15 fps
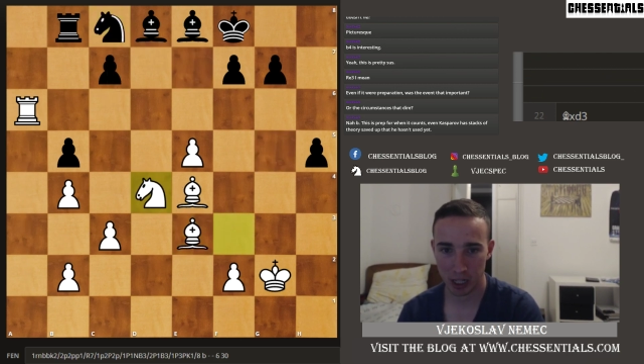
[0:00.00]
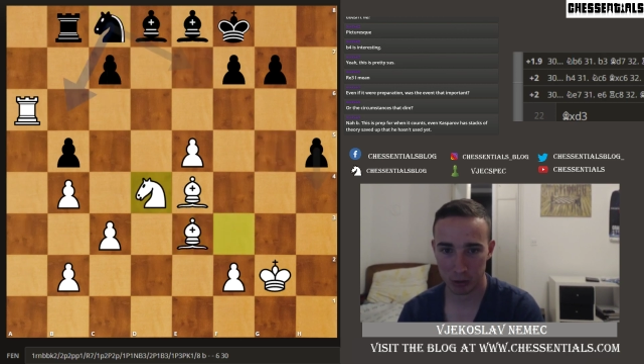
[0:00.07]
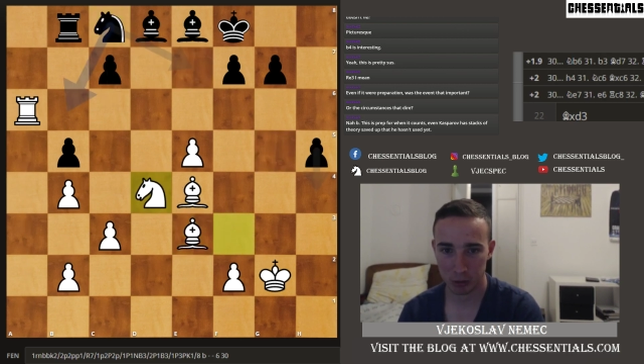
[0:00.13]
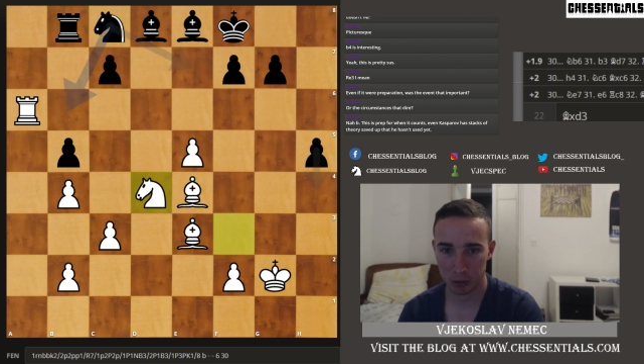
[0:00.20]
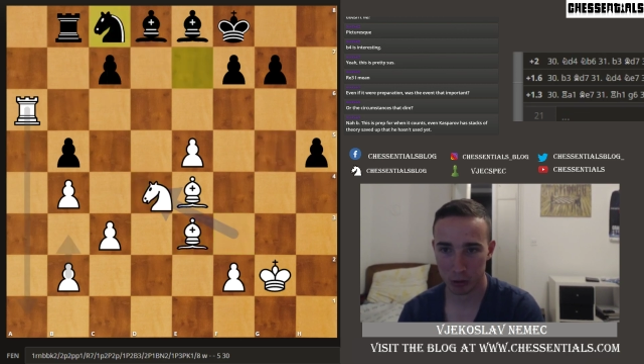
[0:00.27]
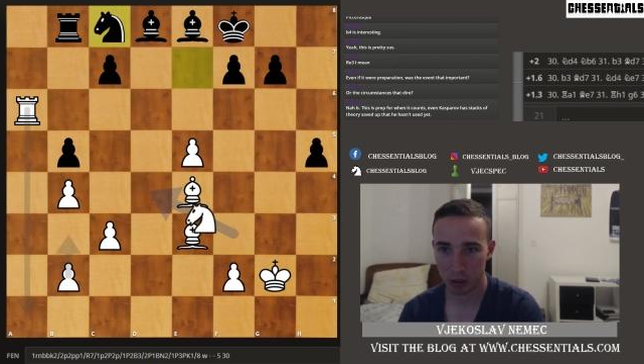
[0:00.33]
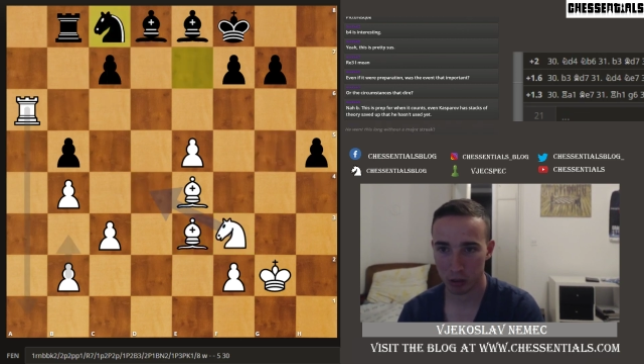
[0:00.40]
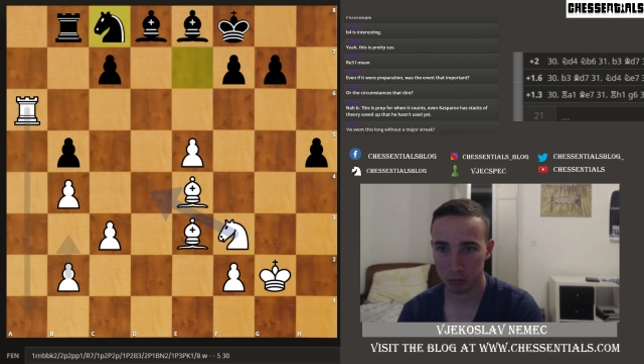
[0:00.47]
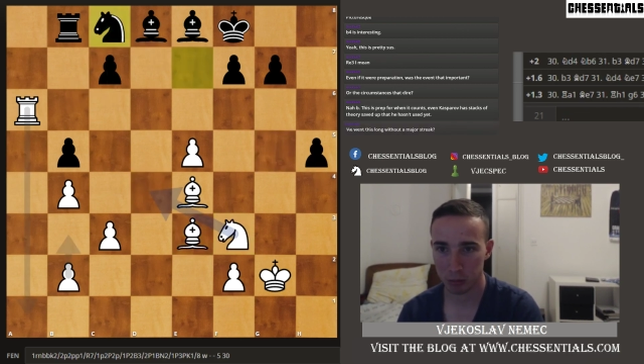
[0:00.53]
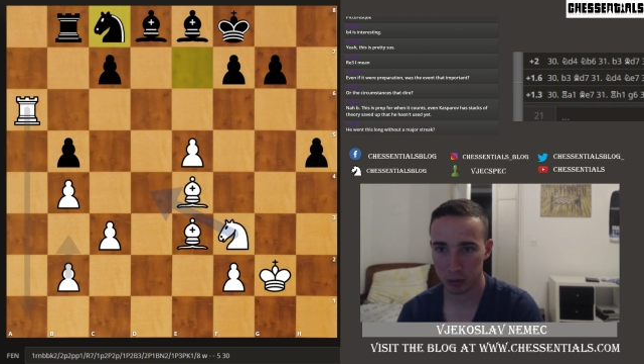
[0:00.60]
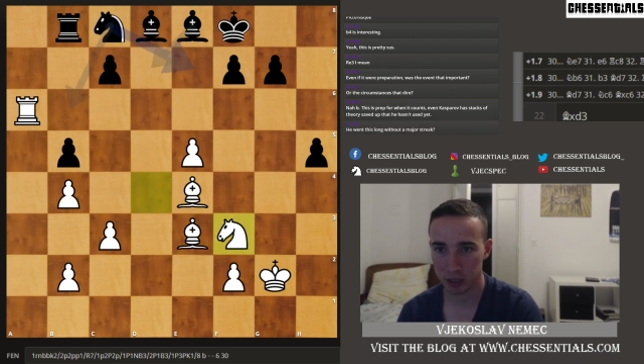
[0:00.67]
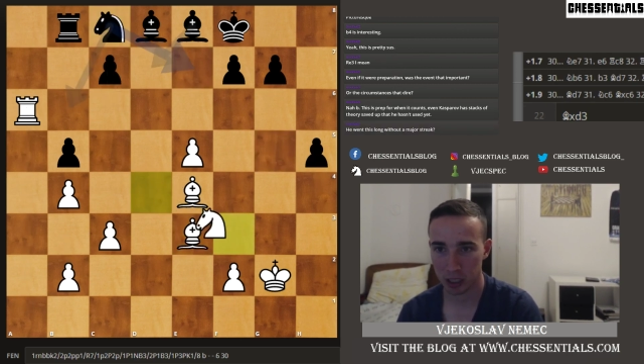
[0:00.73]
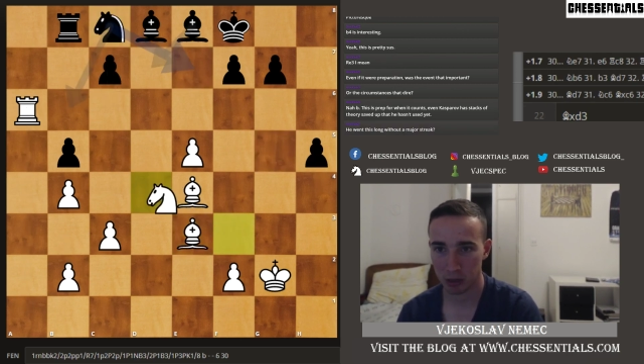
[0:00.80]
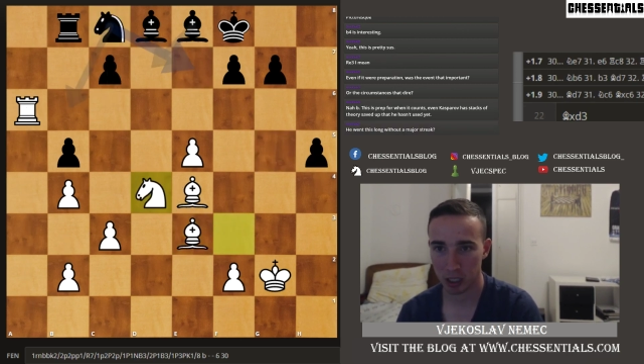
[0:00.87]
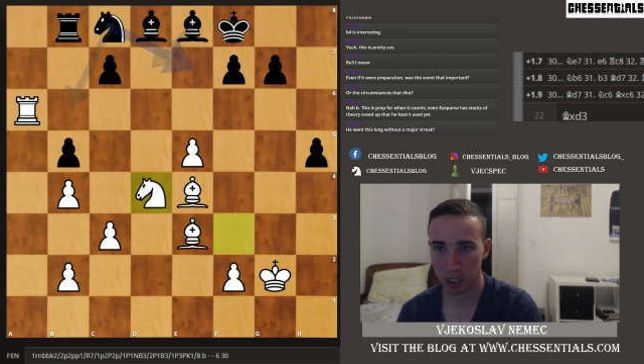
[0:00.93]
to hold, but
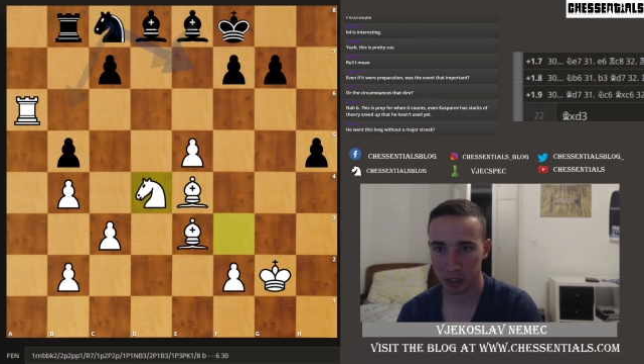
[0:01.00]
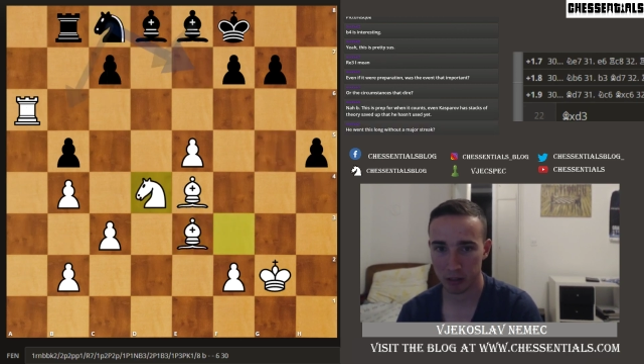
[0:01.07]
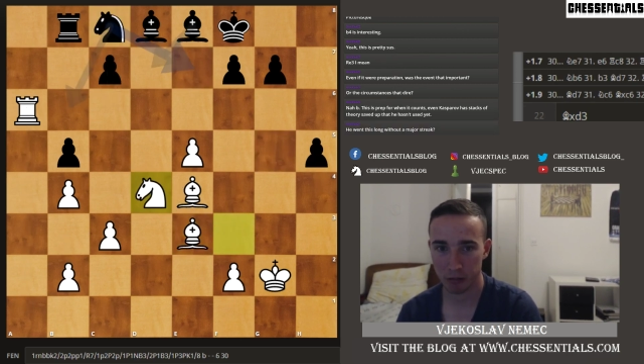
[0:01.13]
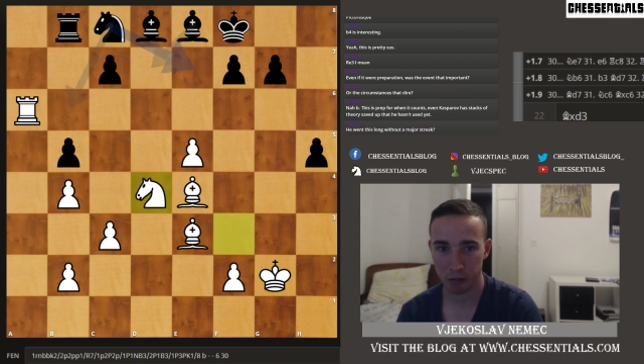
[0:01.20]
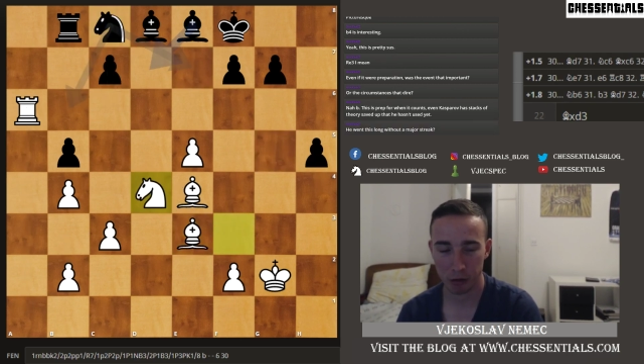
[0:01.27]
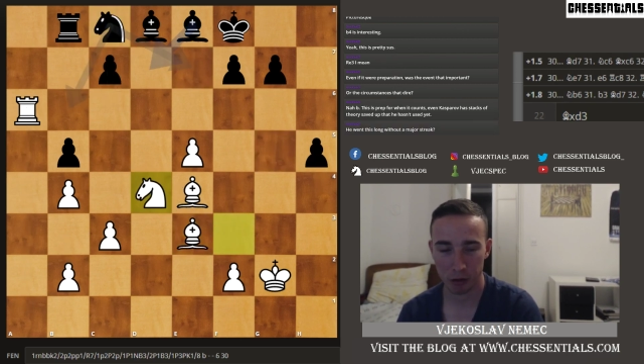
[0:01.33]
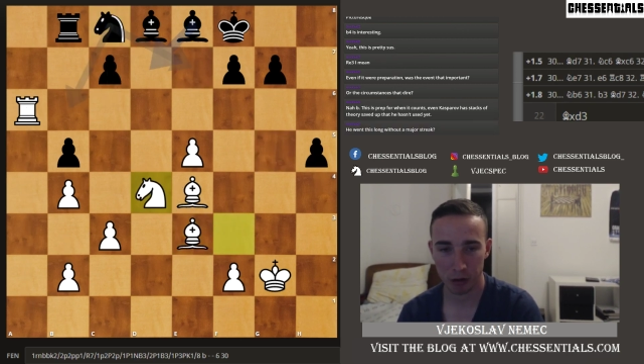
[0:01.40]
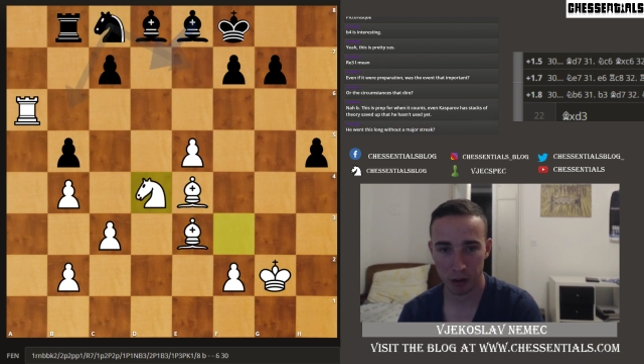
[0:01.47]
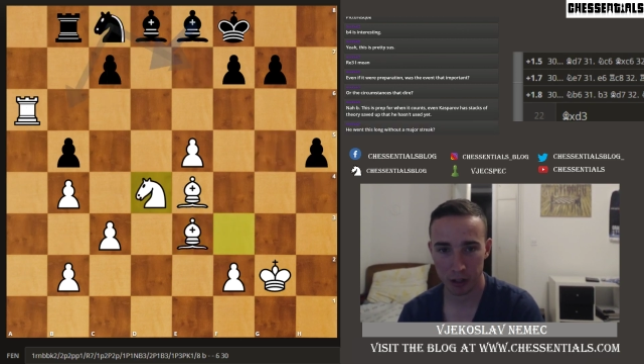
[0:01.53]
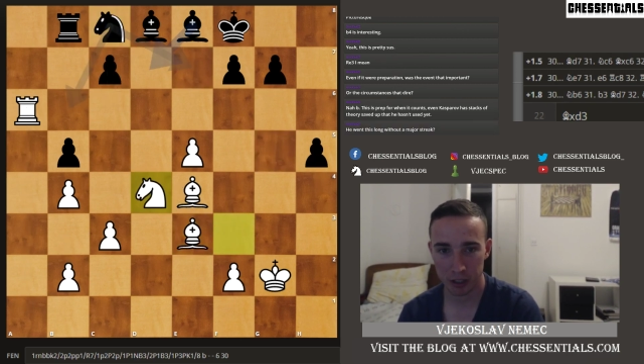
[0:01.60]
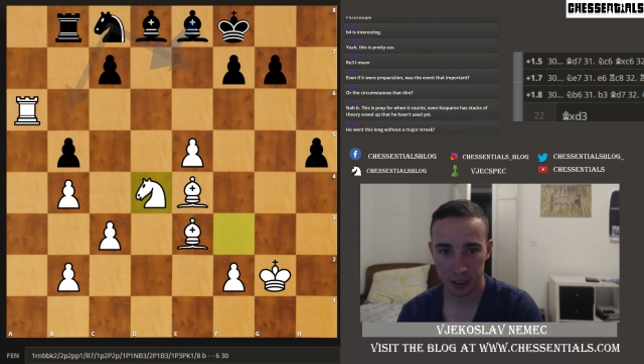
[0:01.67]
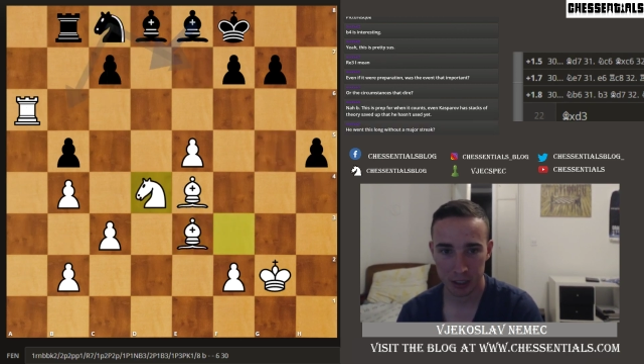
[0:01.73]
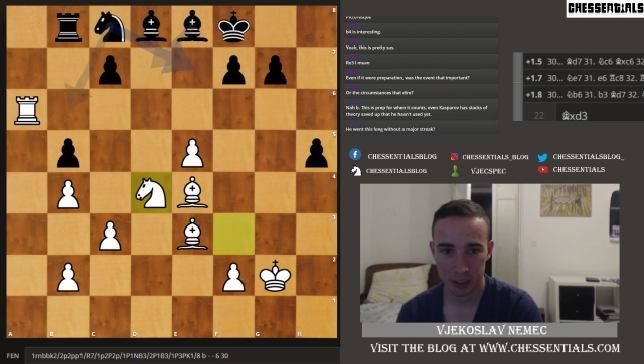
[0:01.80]
now knight d4.